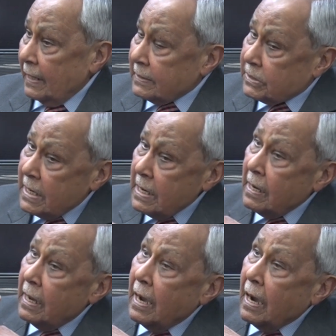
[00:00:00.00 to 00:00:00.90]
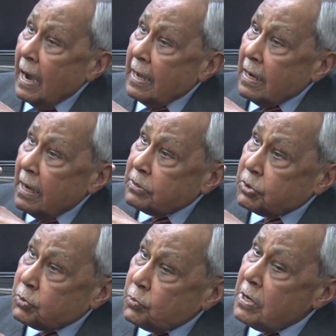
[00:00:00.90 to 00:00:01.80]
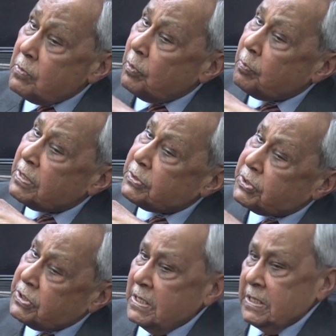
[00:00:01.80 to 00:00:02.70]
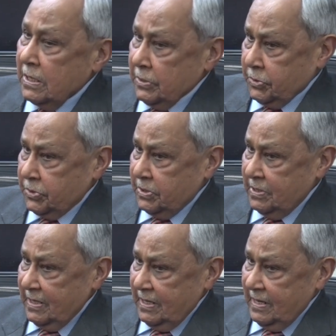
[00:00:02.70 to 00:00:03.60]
See, a student would be serious,